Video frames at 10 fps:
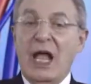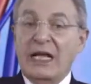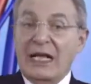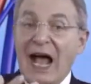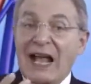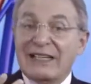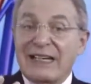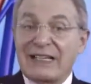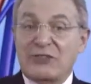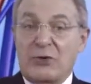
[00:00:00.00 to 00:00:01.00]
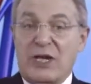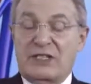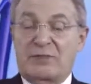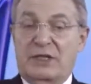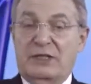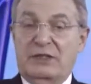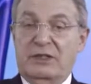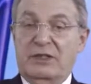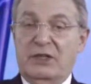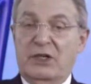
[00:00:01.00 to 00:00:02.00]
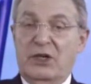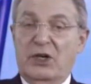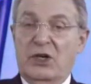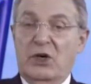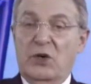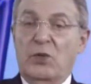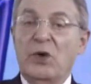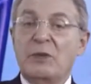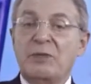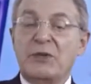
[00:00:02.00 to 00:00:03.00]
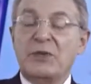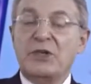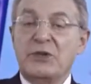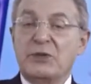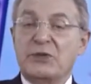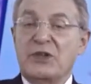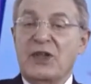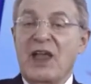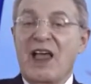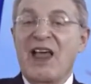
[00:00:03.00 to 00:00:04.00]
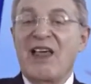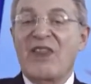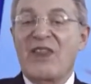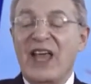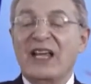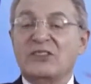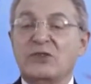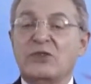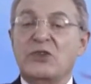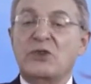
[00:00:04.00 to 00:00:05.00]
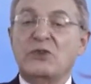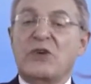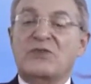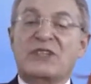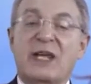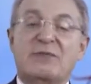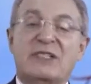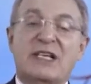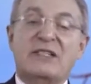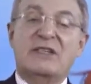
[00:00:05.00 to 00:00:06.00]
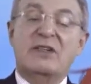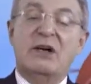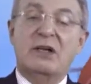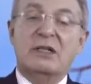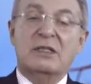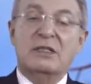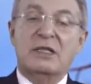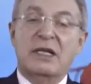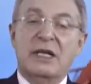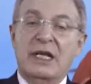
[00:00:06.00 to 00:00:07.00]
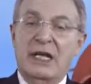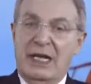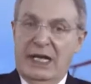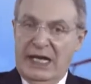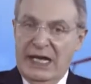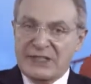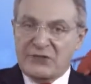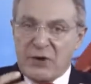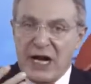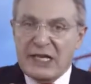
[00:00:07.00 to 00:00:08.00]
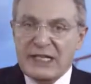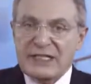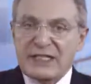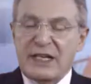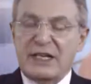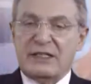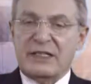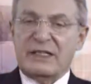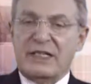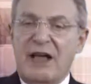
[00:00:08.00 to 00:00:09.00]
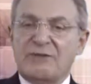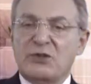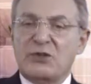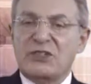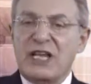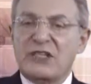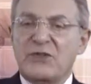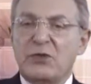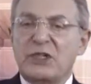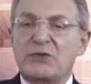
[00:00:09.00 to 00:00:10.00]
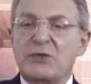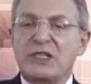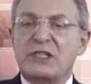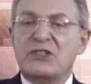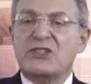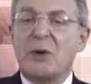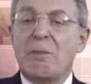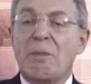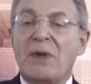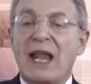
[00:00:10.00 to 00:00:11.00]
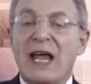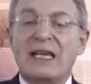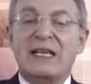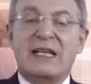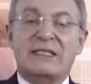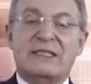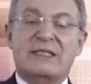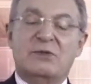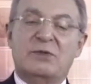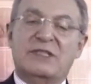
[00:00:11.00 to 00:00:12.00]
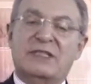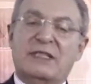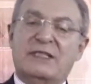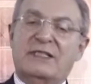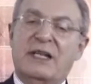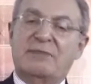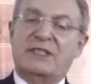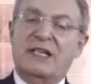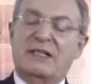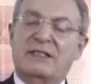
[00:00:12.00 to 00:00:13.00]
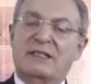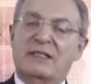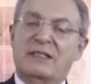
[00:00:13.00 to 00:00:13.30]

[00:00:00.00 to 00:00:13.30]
Cardiac transplant will be reduced thanks to the use of stem cells in the heart. Israeli scientists have successfully treated some blindness with stem cells.